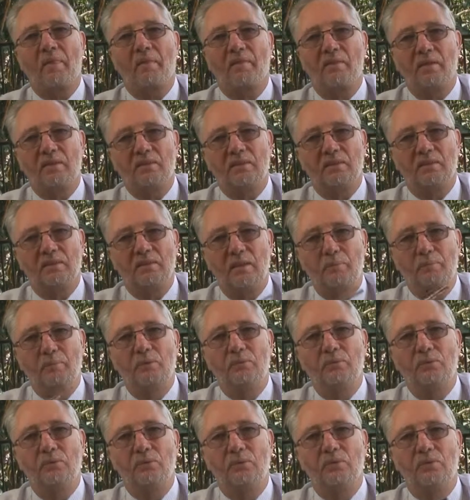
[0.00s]
there's a
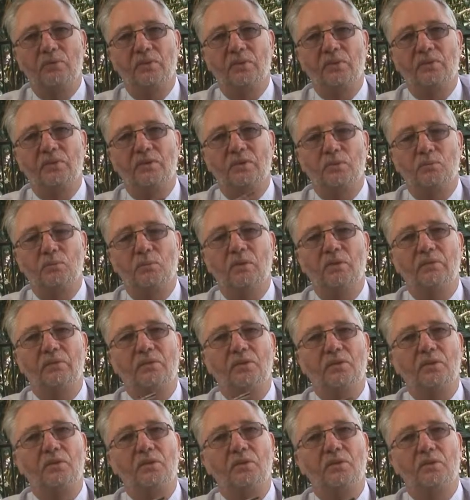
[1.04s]
separate rule to this as well, that
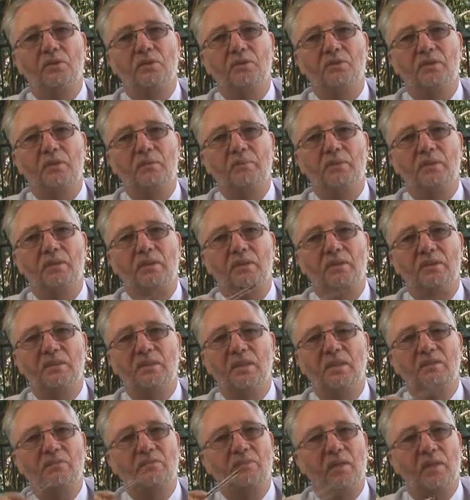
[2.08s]
you can contribute,
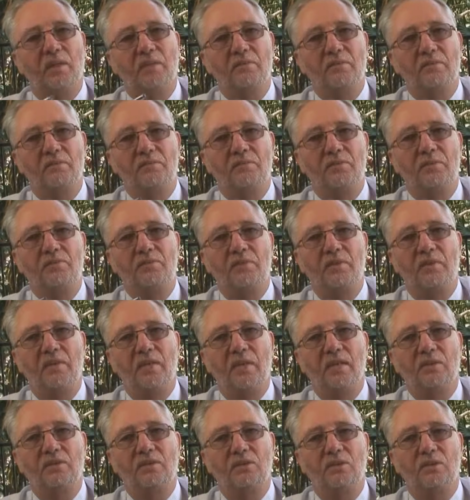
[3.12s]
instead of
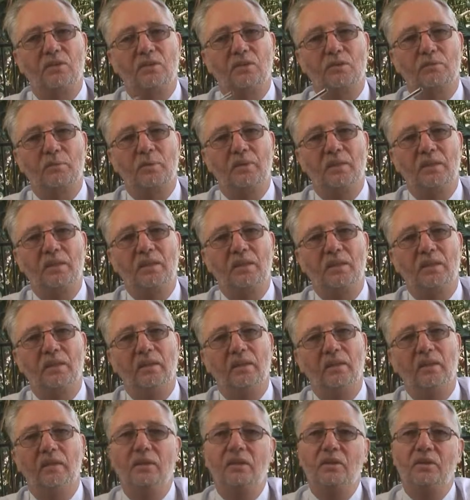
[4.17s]
$150,000 per
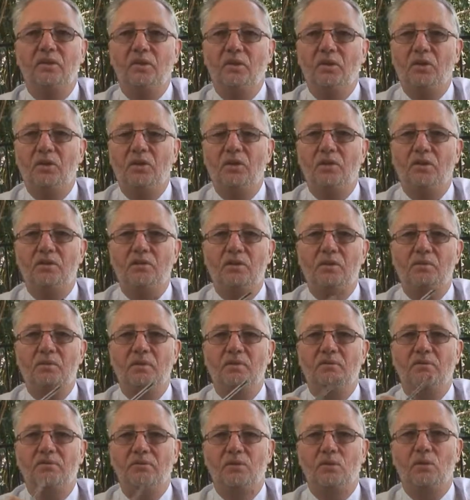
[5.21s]
year, you can
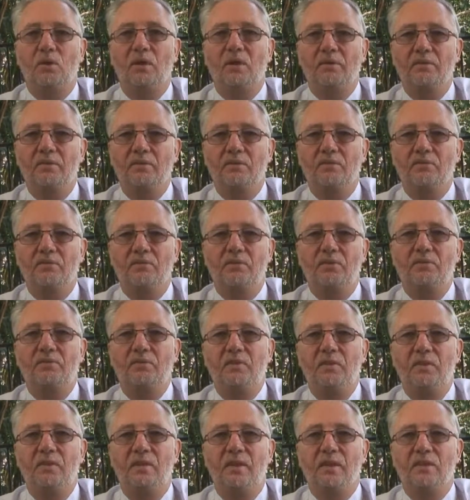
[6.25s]
contribute
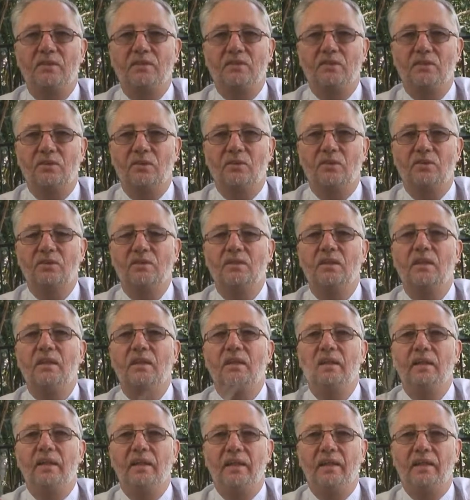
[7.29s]
$450,000
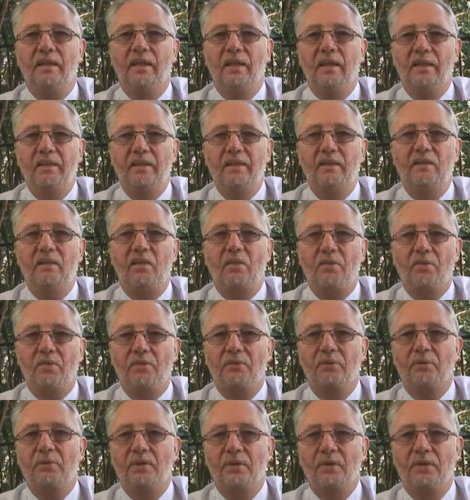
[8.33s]
in any
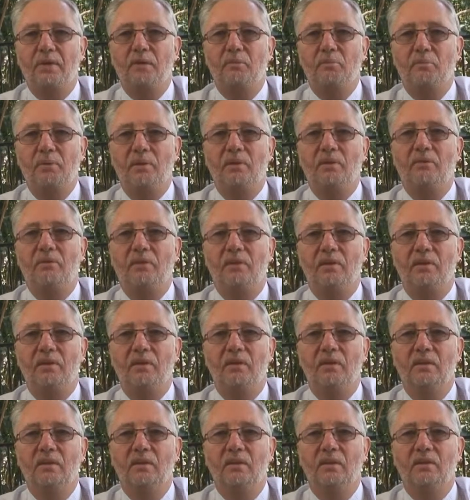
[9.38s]
3-year period.
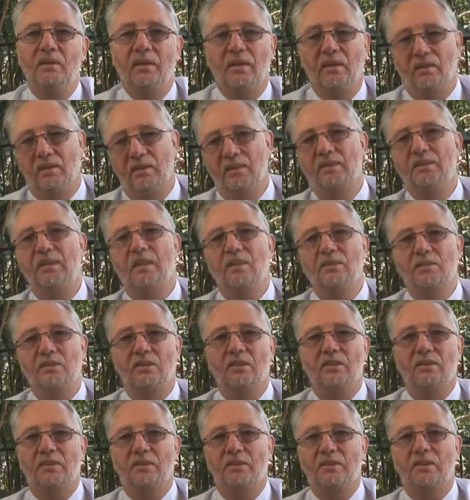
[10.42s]
Now, it sounds
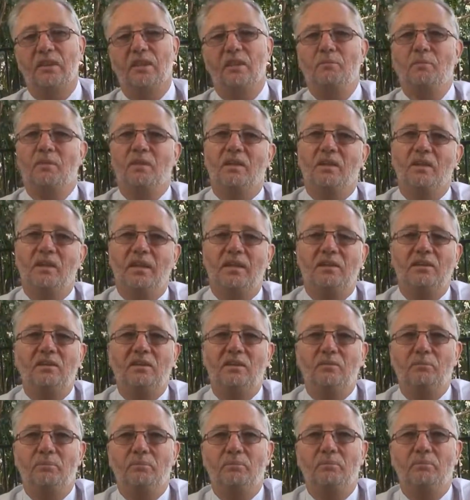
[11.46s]
like the same, but it can
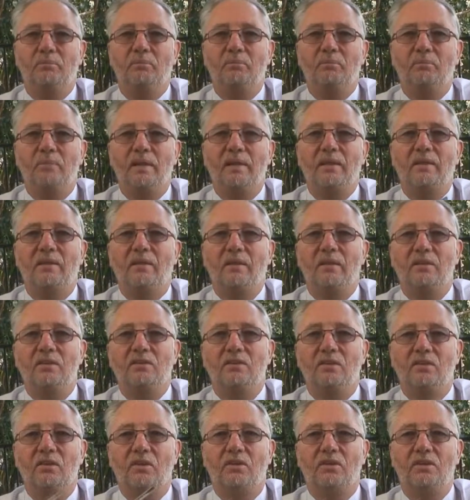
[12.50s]
actually make things
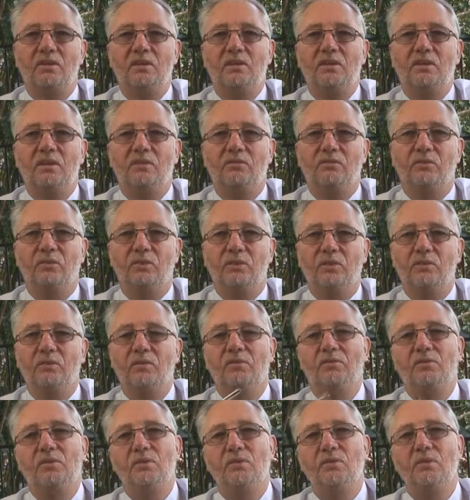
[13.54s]
a lot easier for you.
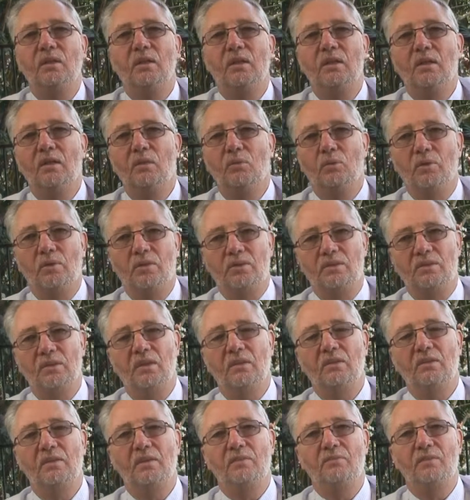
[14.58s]
If you were to
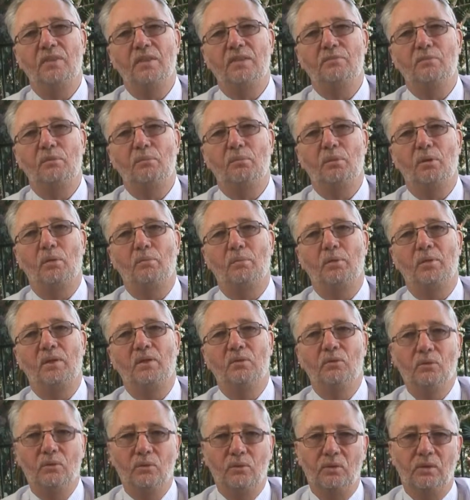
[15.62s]
sell an investment property
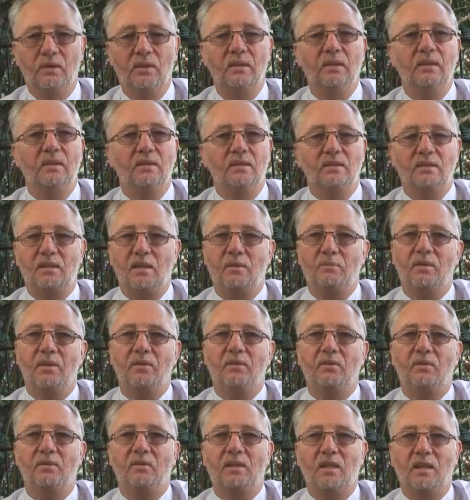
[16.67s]
or some
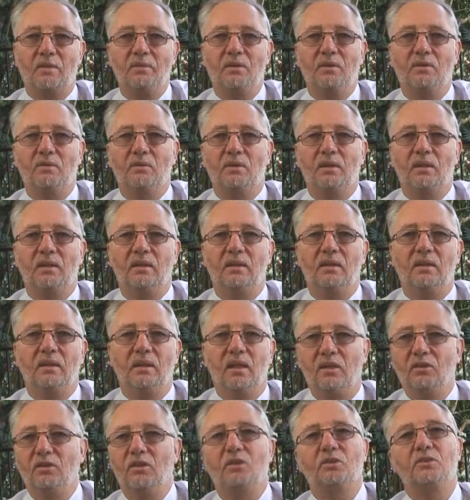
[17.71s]
other, come into a
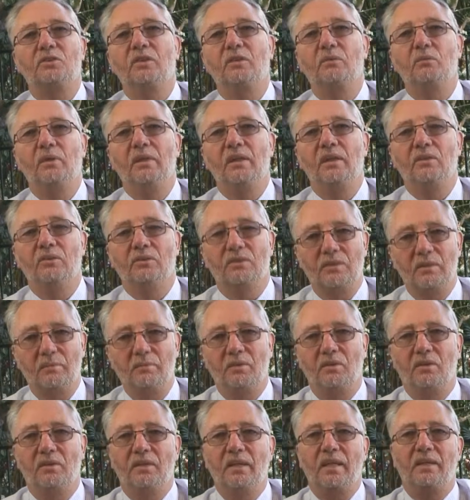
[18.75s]
lottery winning or
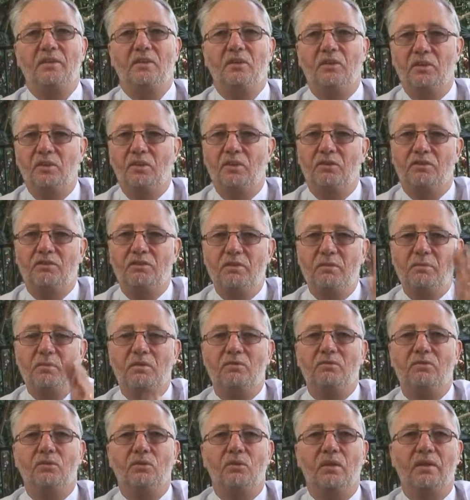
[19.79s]
something like that, you can
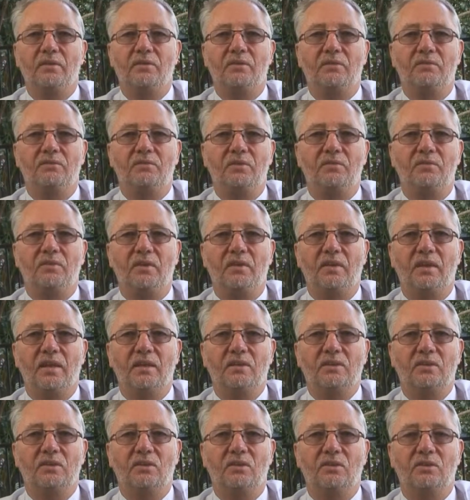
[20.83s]
contribute
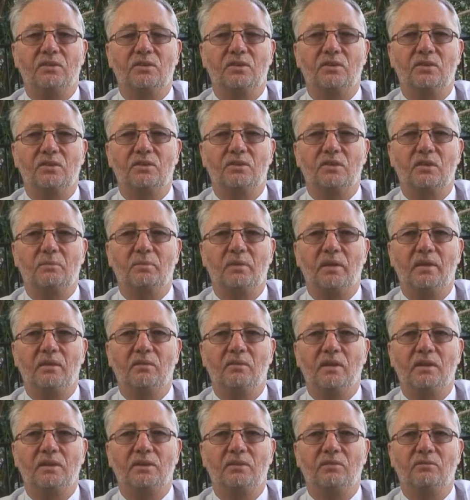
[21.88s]
$450,000 to your
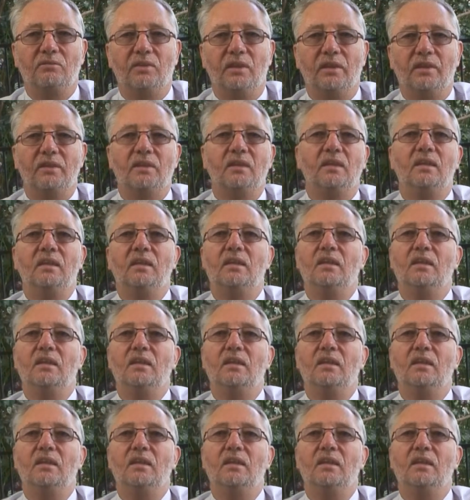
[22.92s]
superannuation fund,